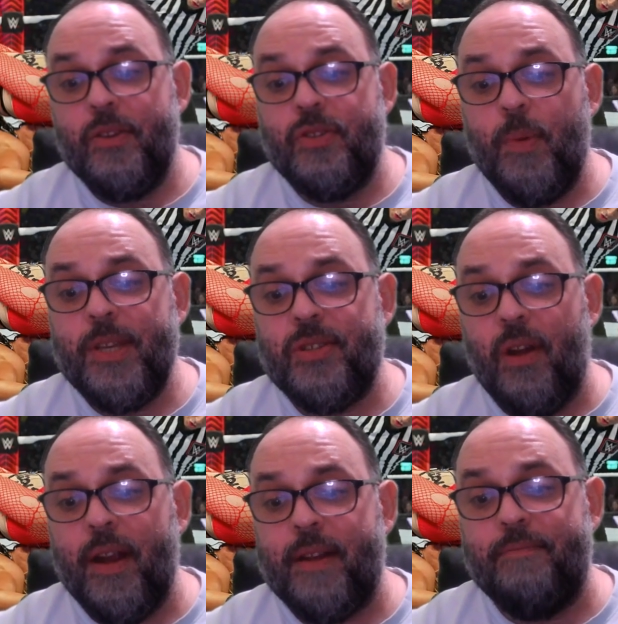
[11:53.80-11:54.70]
Zoe
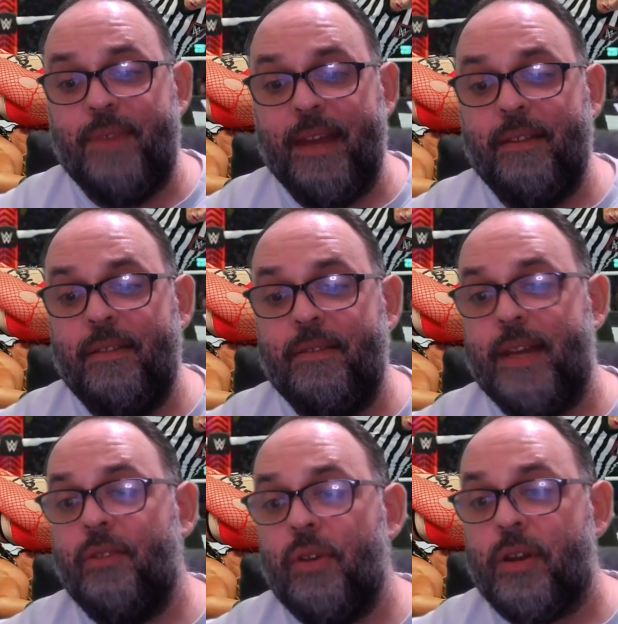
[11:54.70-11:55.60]
Stark
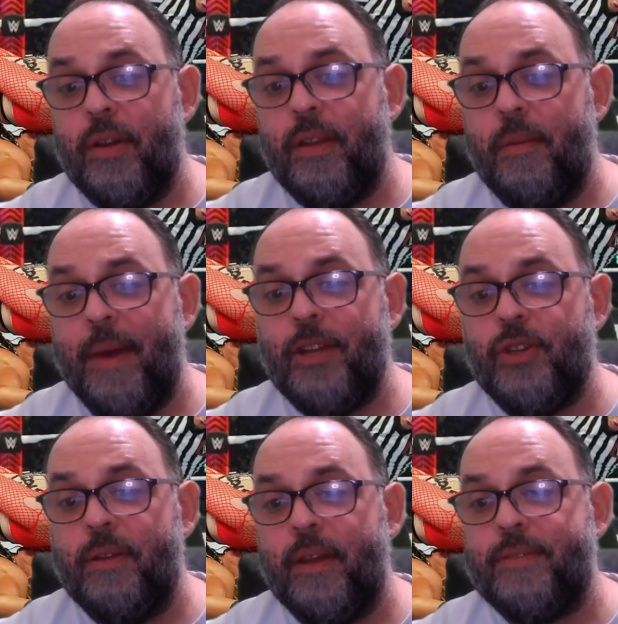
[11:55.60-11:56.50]
did look good in the match.
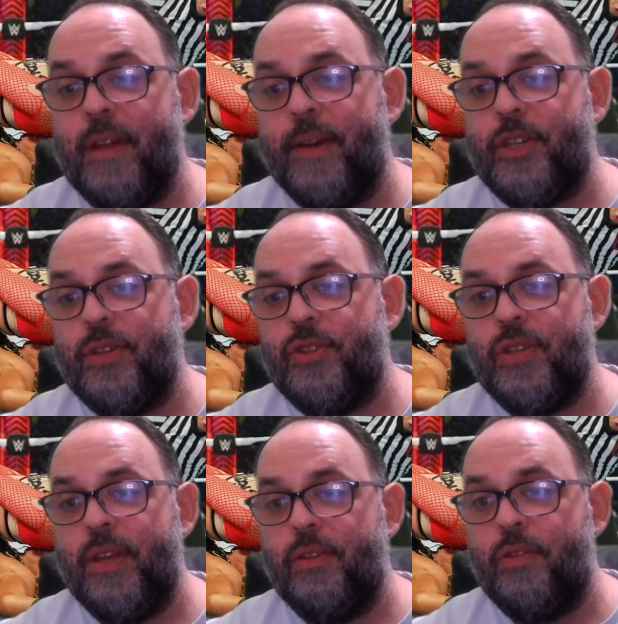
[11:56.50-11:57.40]
It's not like she
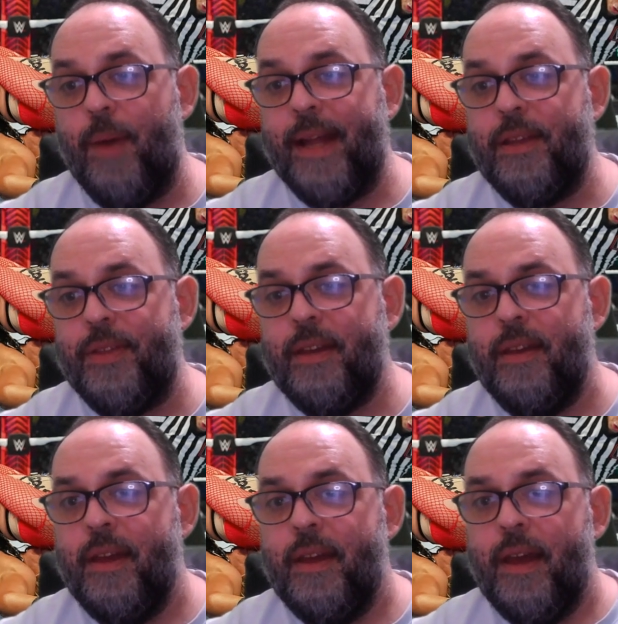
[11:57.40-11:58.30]
didn't do anything.
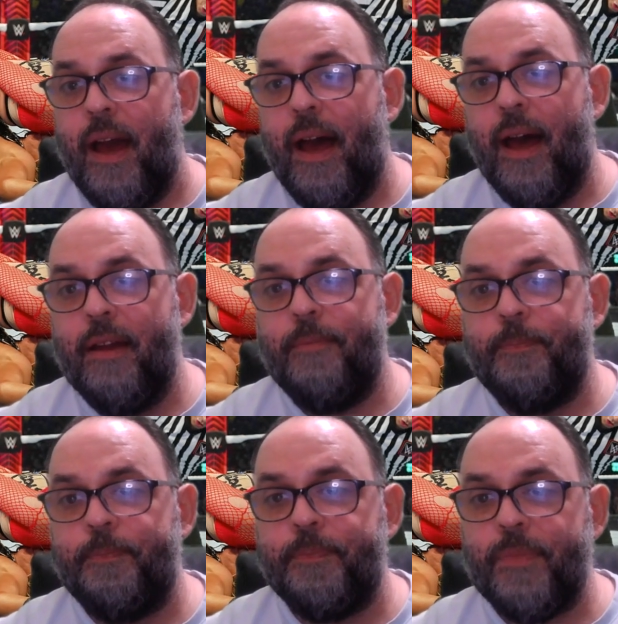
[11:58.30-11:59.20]
Yeah,
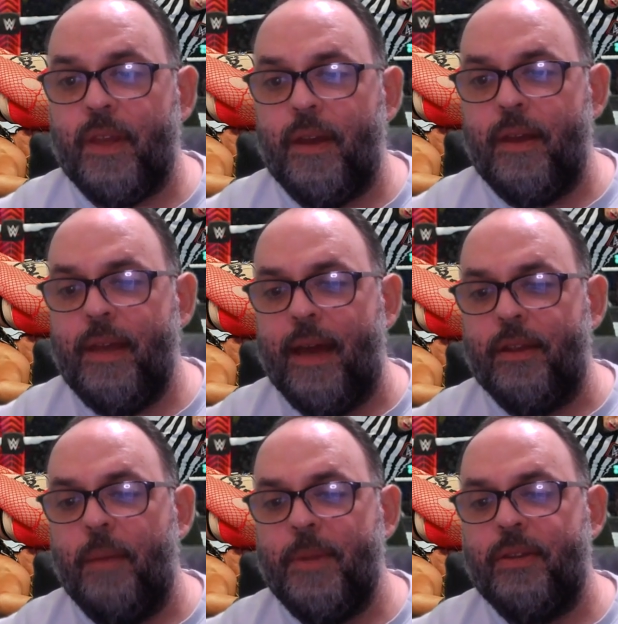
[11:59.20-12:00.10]

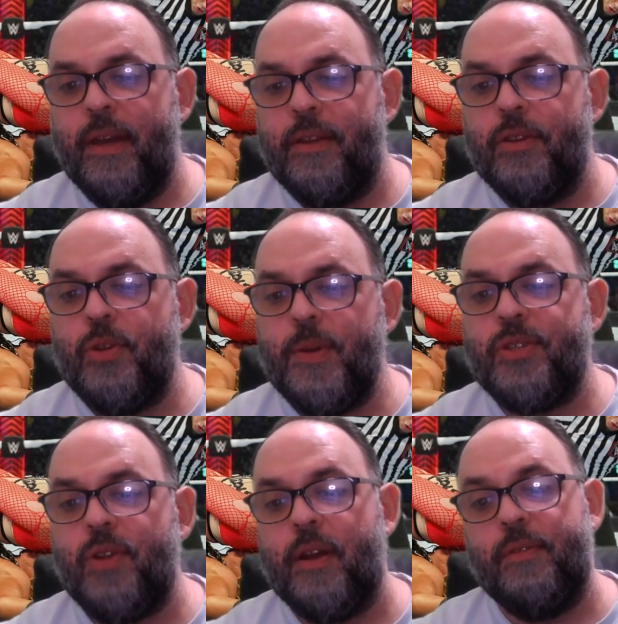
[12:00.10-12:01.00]
I mean, yeah, the Zoe
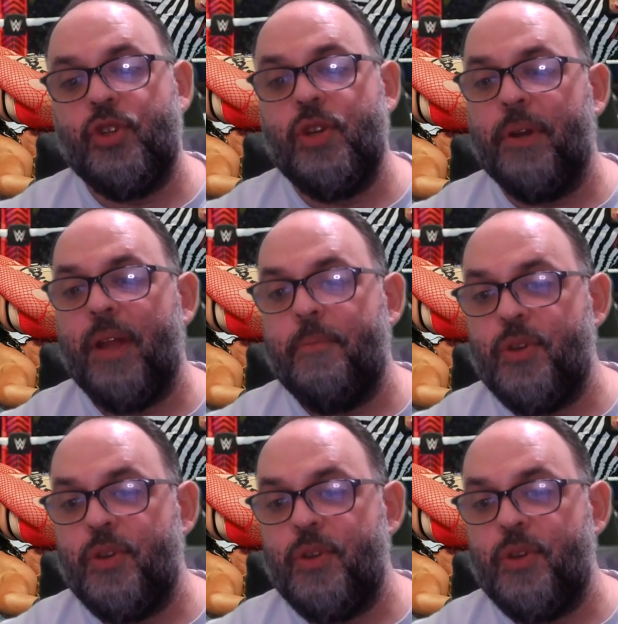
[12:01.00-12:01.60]
Stark, she put up